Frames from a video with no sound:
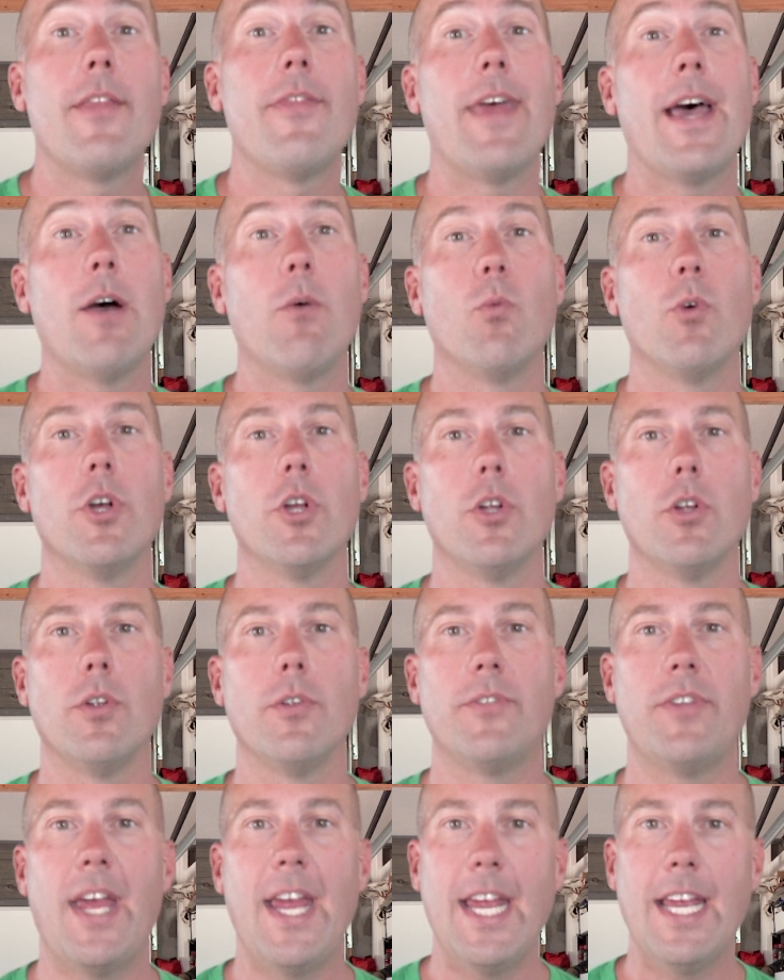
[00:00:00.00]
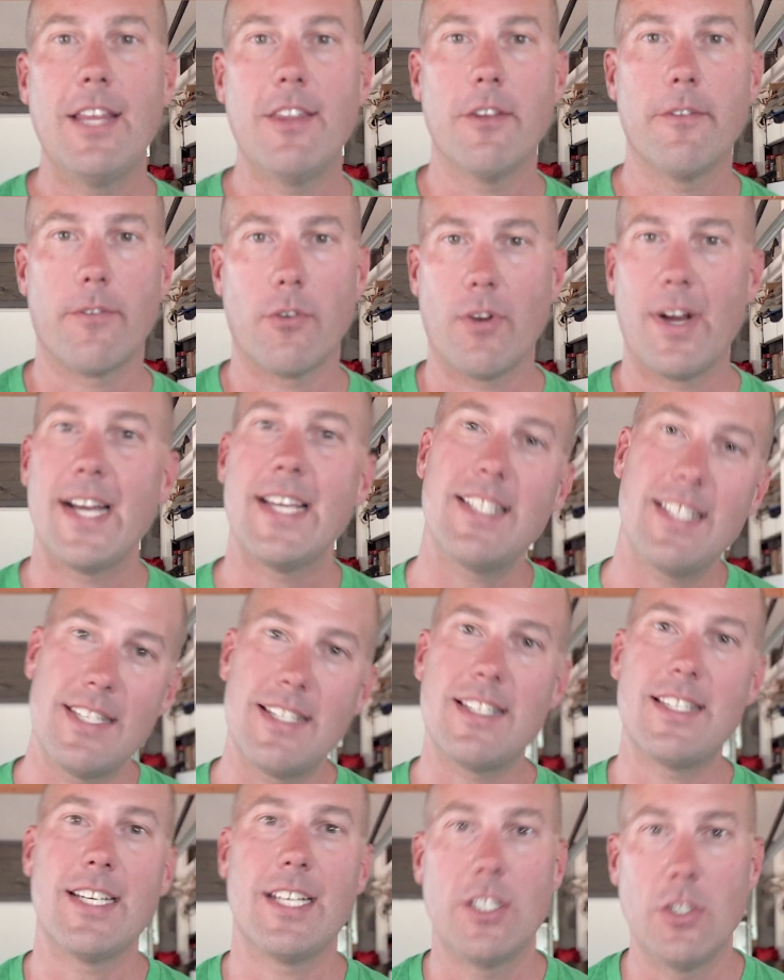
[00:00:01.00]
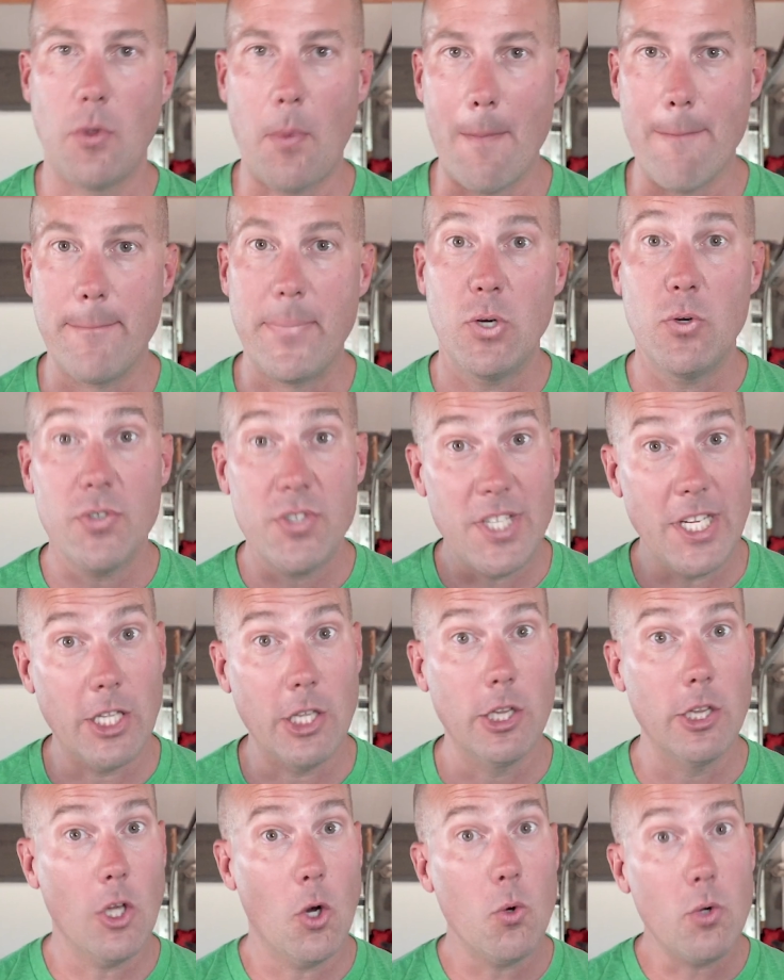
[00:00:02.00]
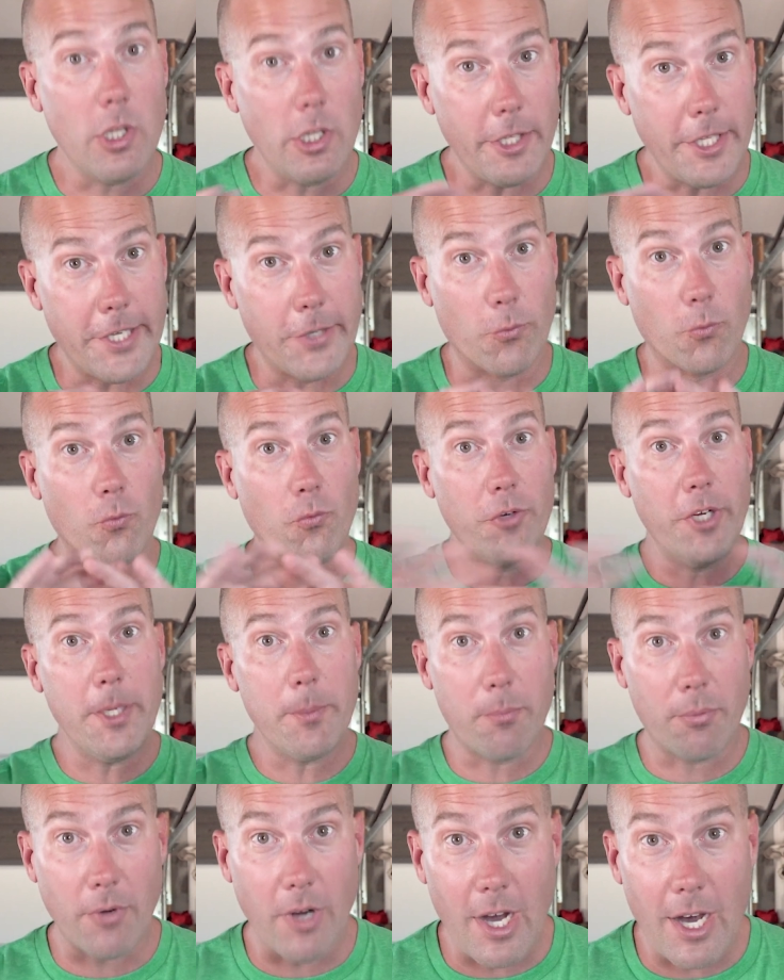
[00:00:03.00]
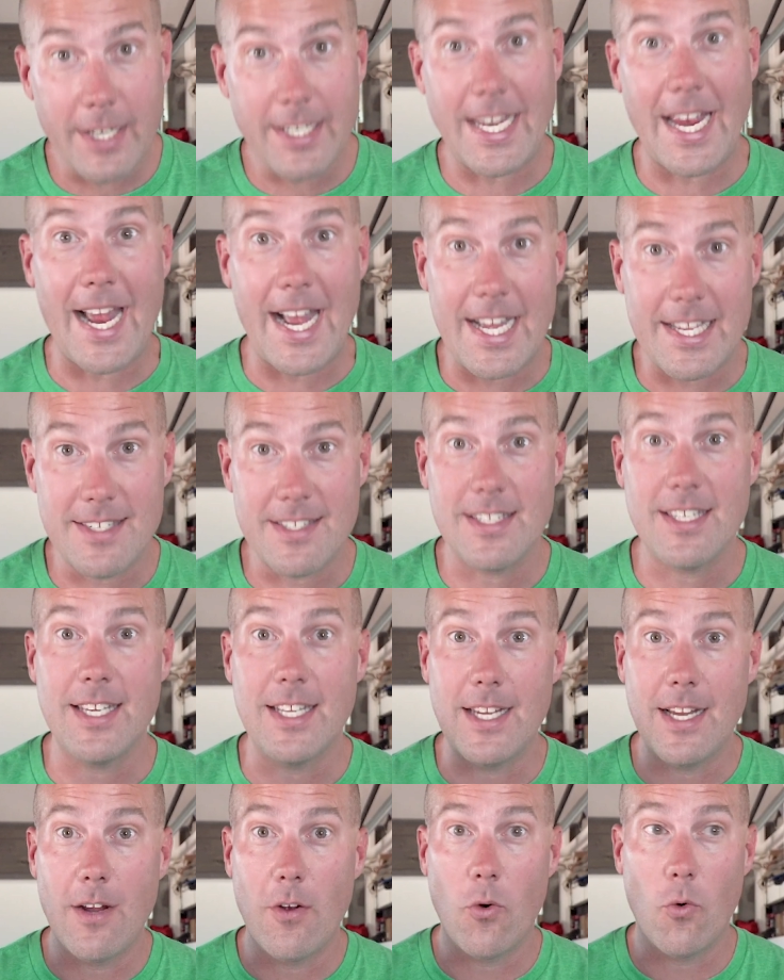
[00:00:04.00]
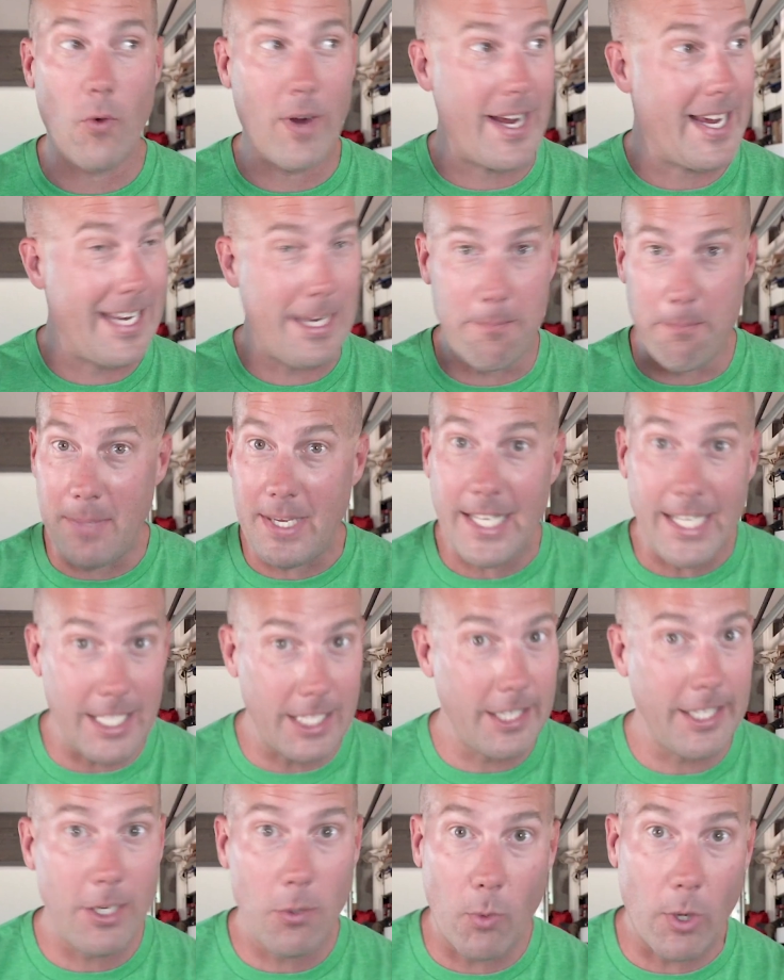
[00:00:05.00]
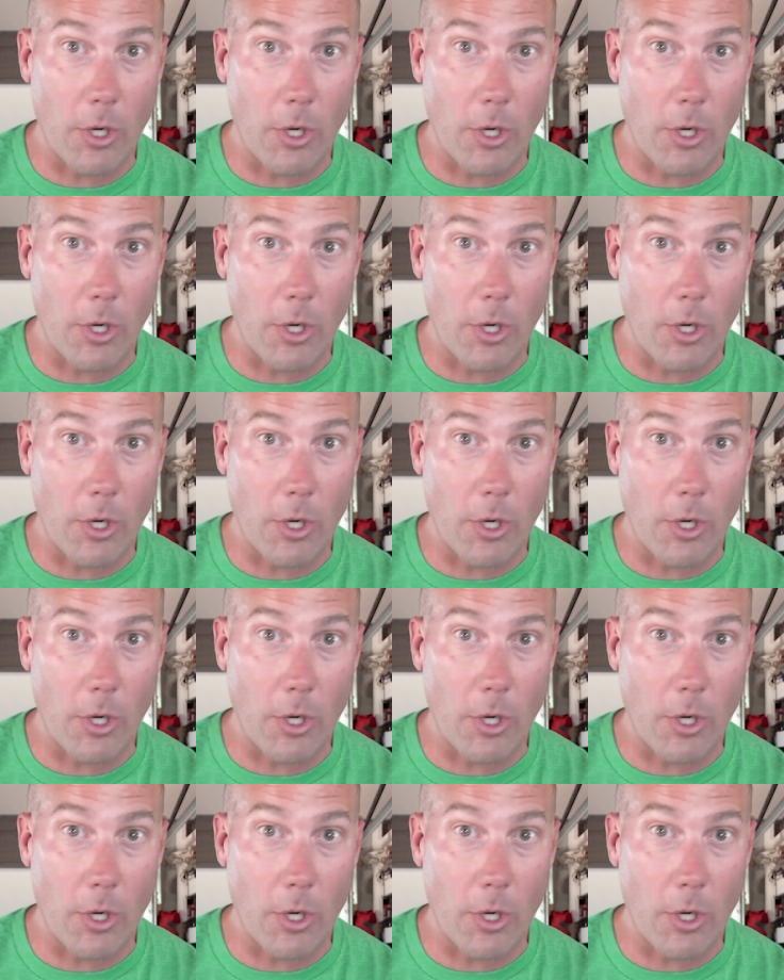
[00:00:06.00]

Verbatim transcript: that will take the Verizon signal, boost it locally, rebroadcast it immediately